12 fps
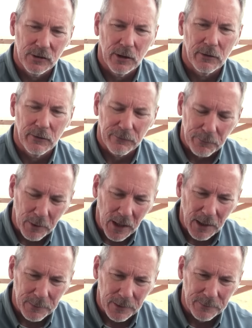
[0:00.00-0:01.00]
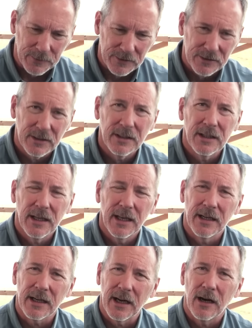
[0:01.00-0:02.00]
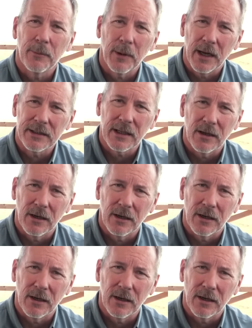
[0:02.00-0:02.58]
degenerative problems in a chiropractic